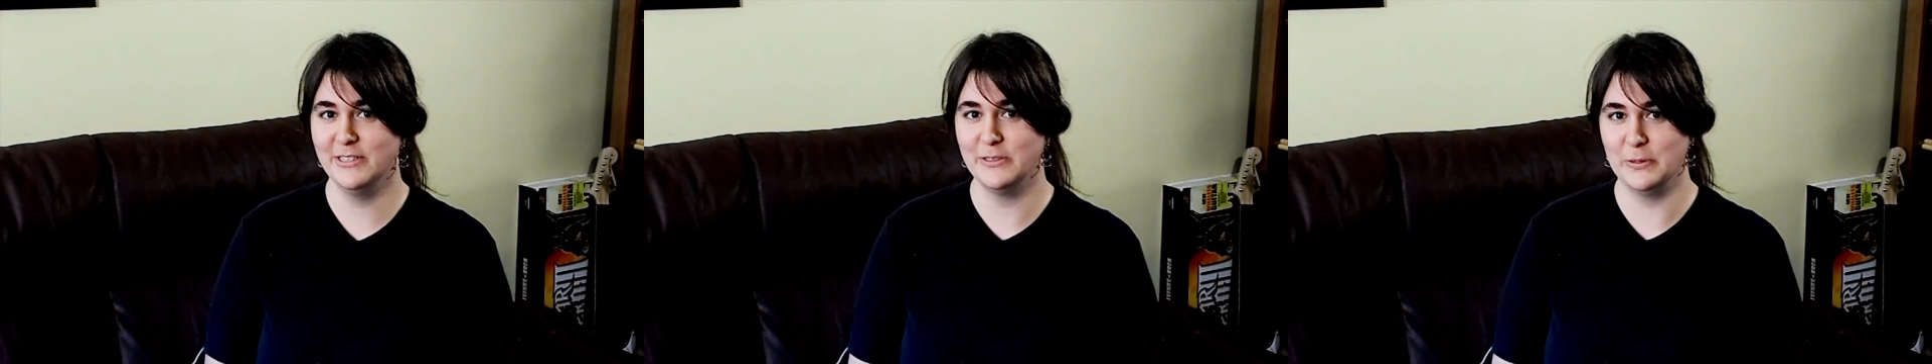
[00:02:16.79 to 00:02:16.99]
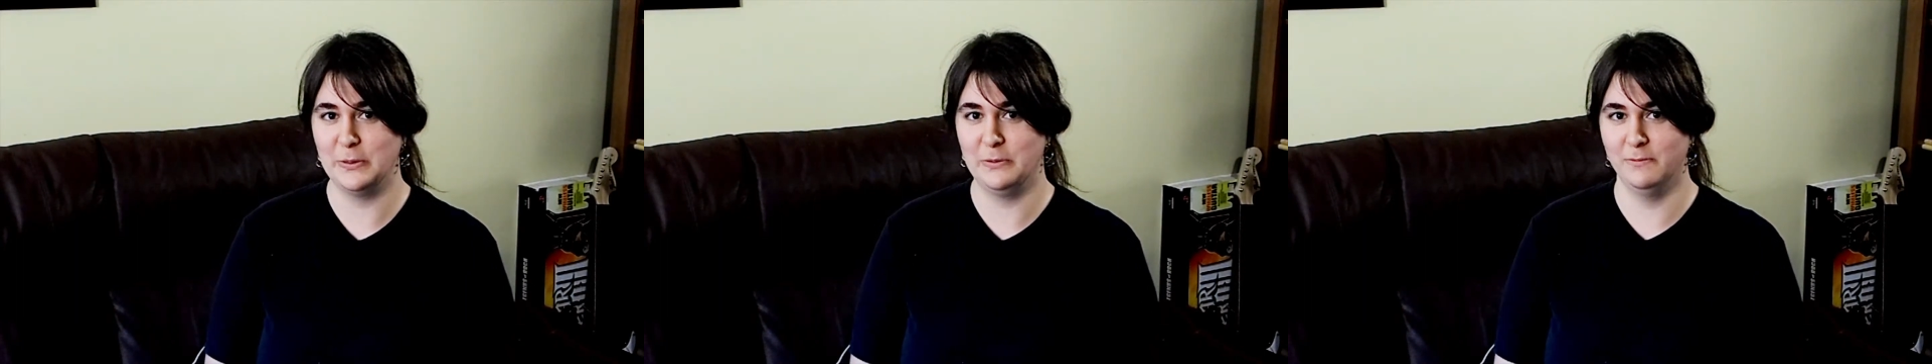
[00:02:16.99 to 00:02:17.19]

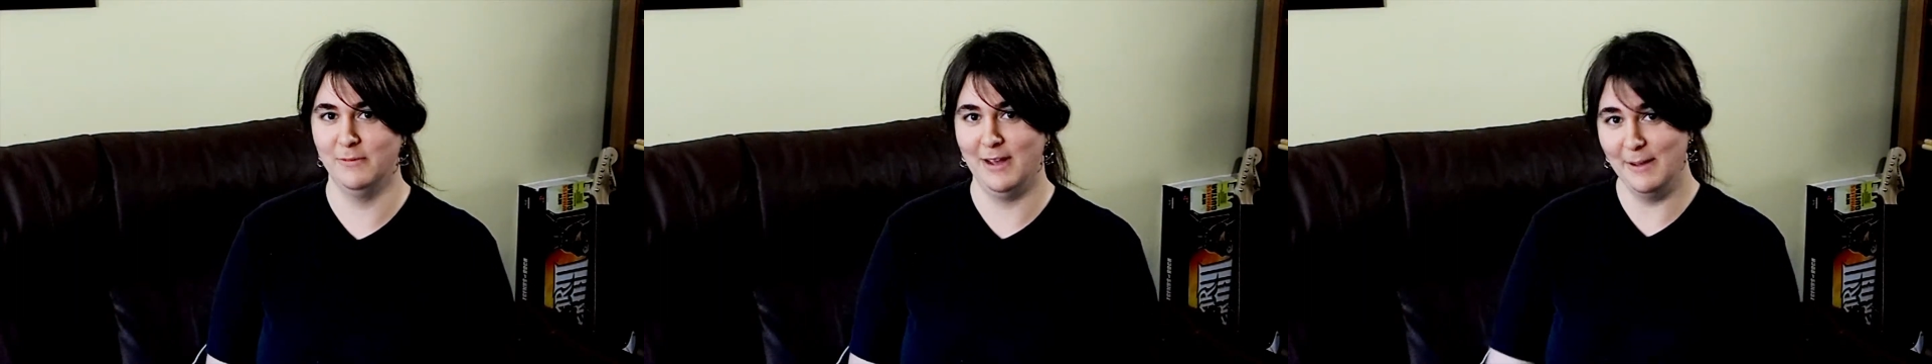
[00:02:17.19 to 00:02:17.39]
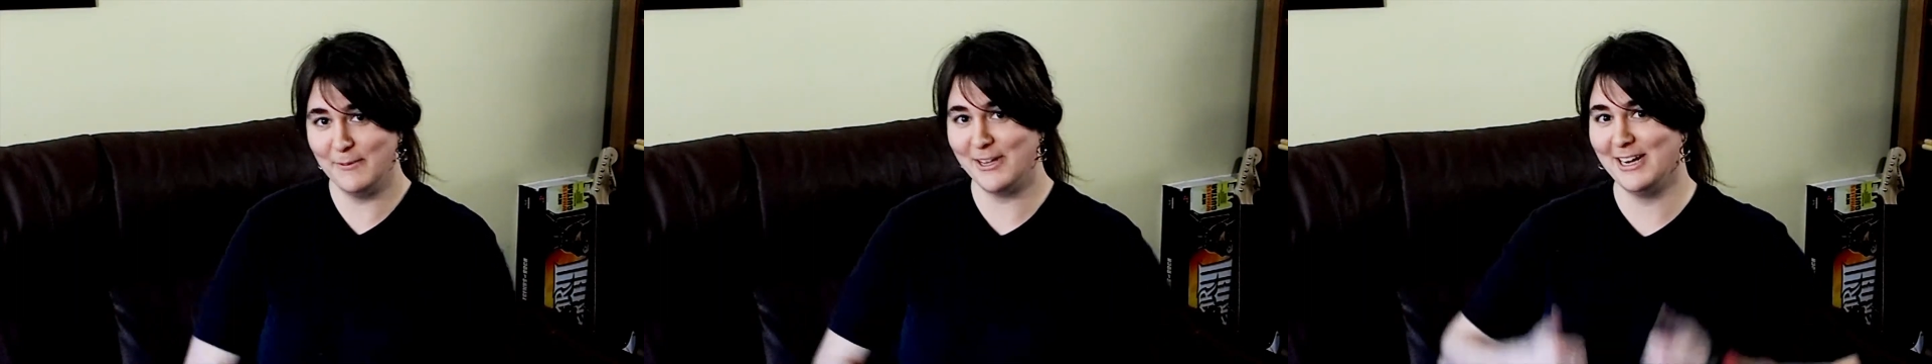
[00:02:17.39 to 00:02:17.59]
so
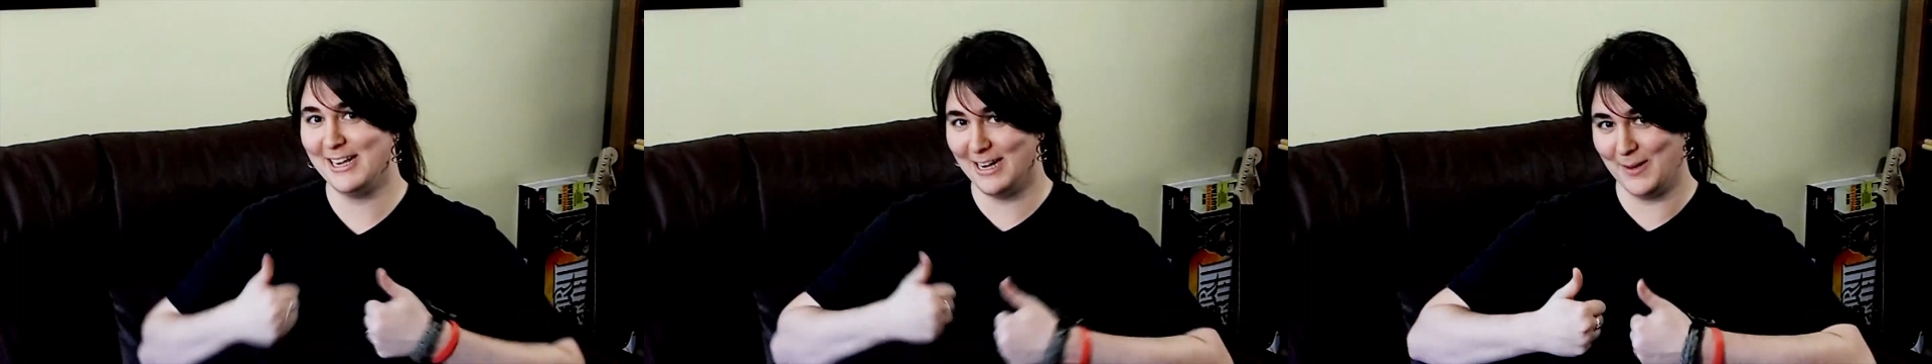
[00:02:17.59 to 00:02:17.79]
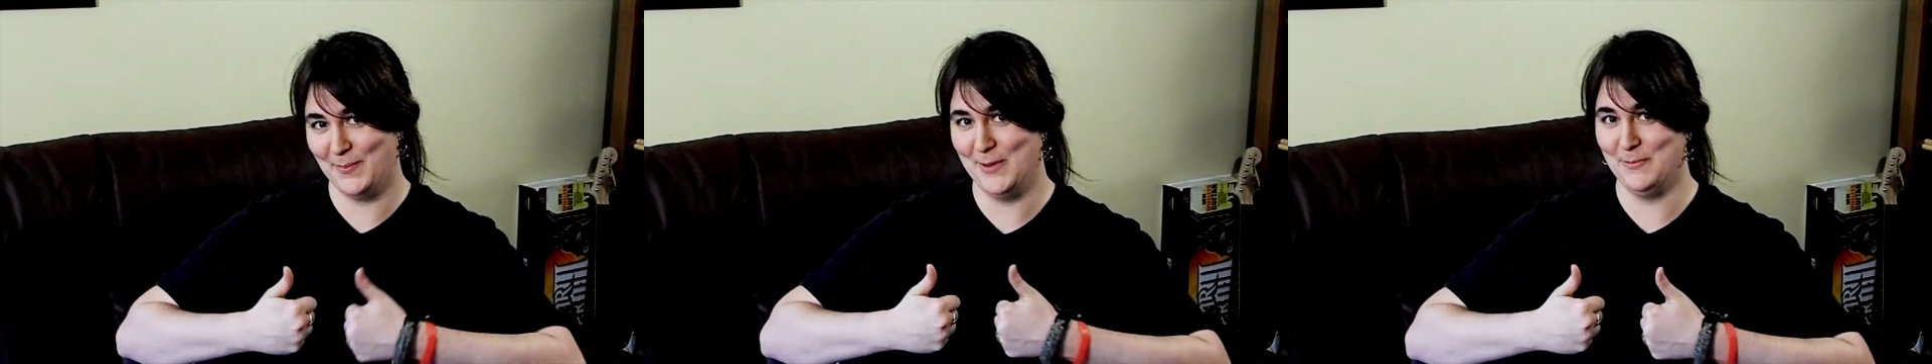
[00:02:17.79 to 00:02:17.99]
I'm good
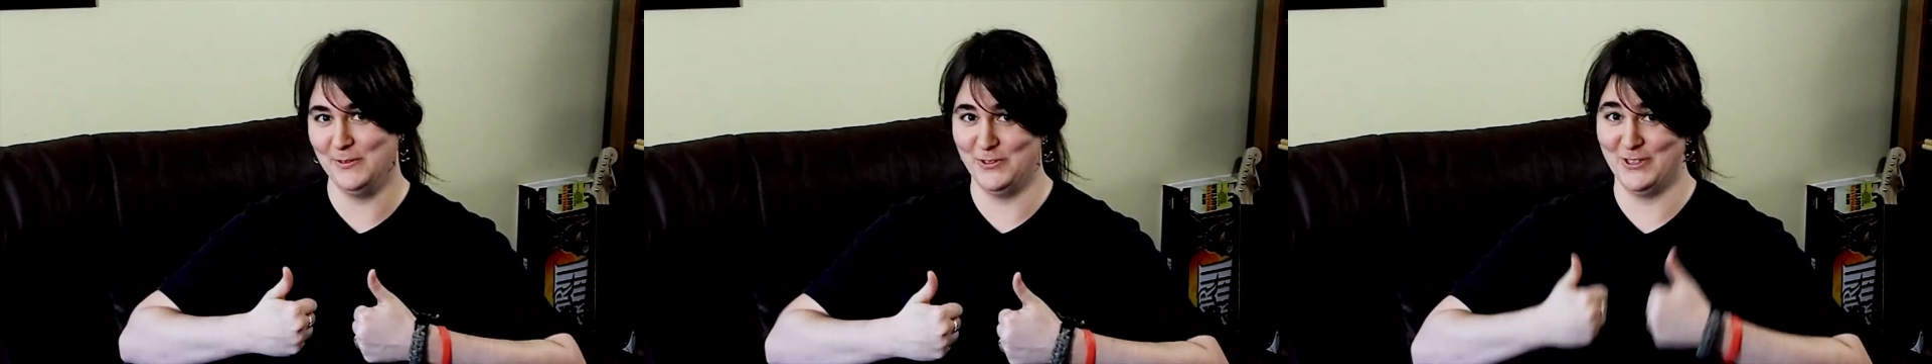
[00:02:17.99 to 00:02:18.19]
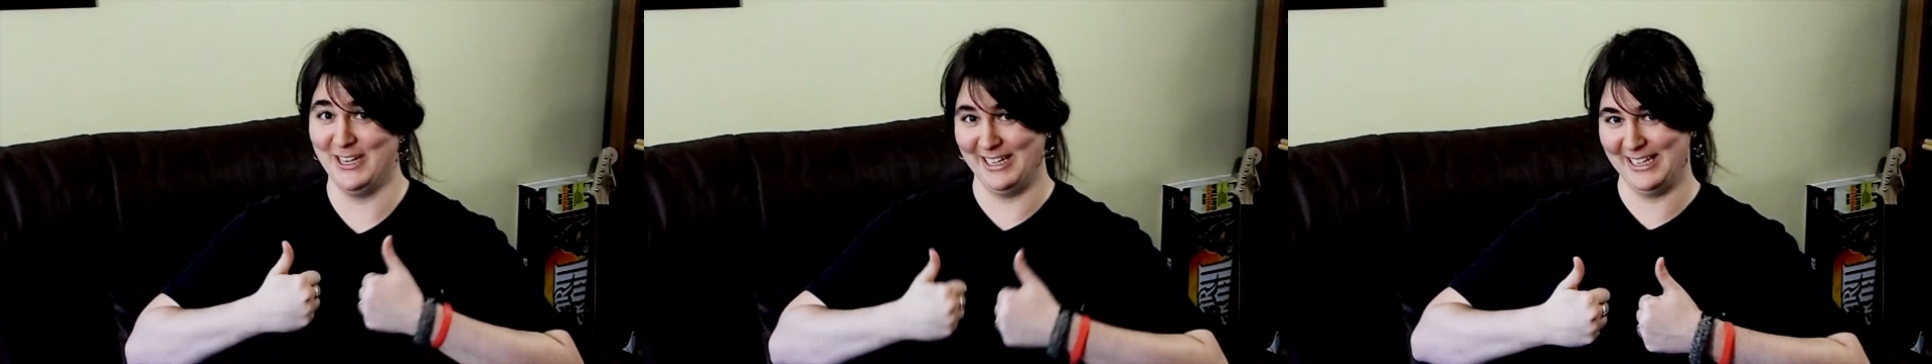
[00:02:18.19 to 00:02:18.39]
at getting
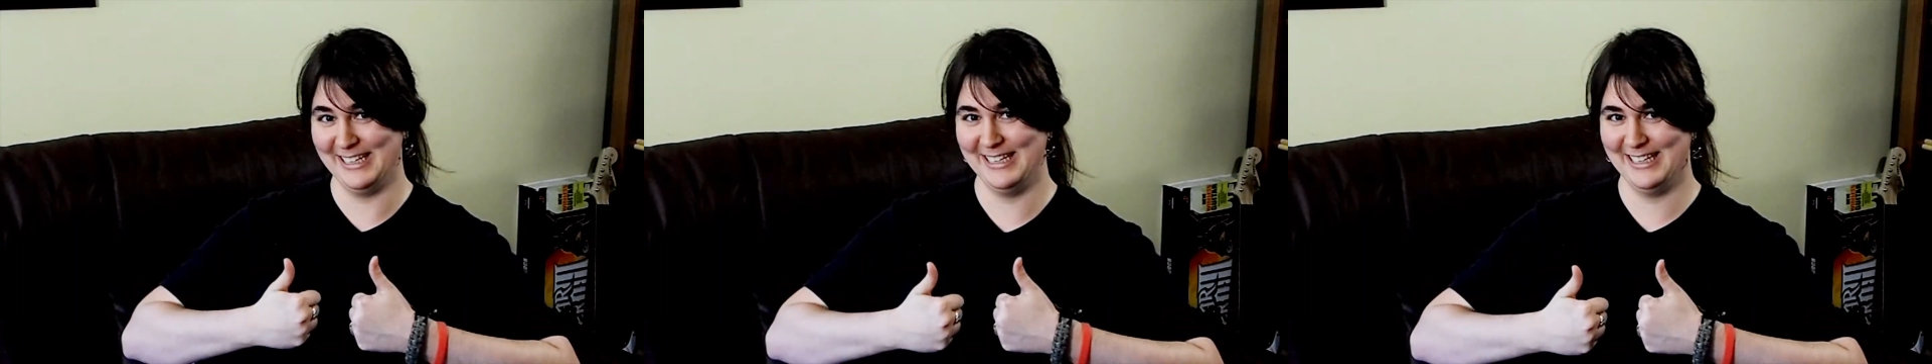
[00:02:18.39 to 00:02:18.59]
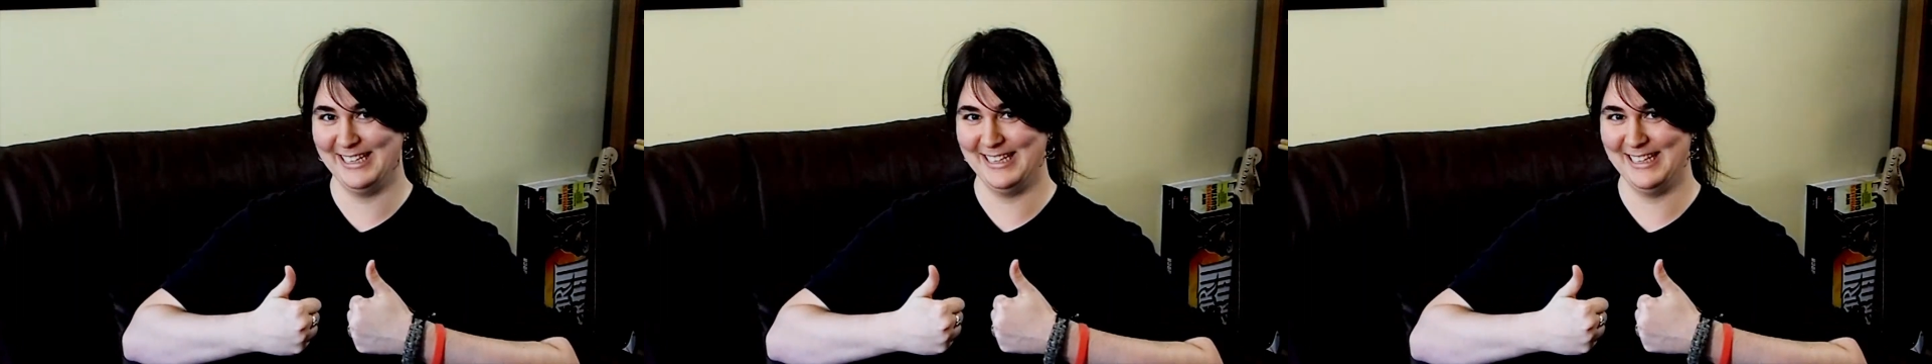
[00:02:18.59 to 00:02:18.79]
people drunk.